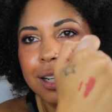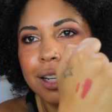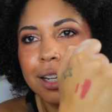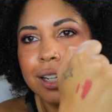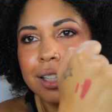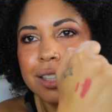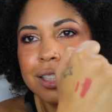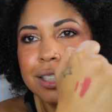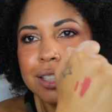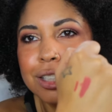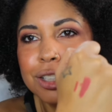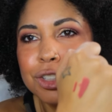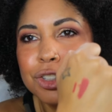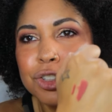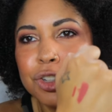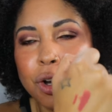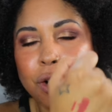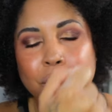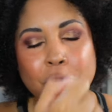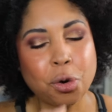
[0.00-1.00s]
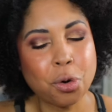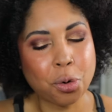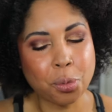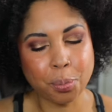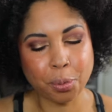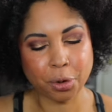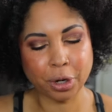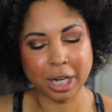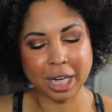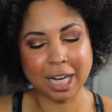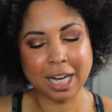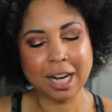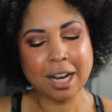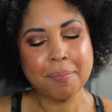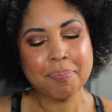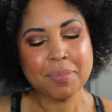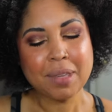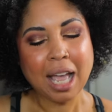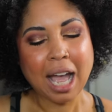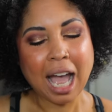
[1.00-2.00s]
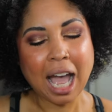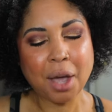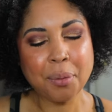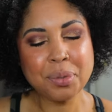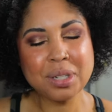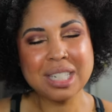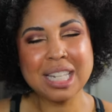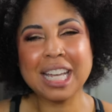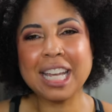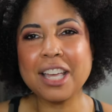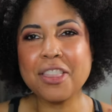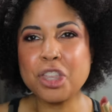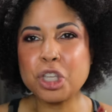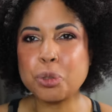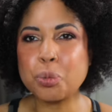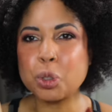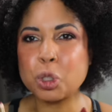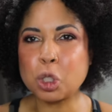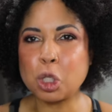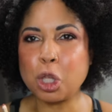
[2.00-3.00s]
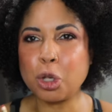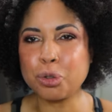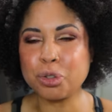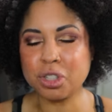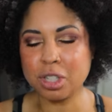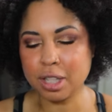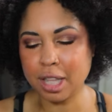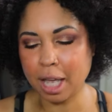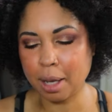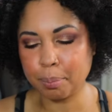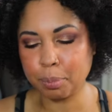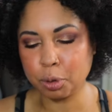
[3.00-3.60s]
Oh, this is so pretty. I was thinking this was close to that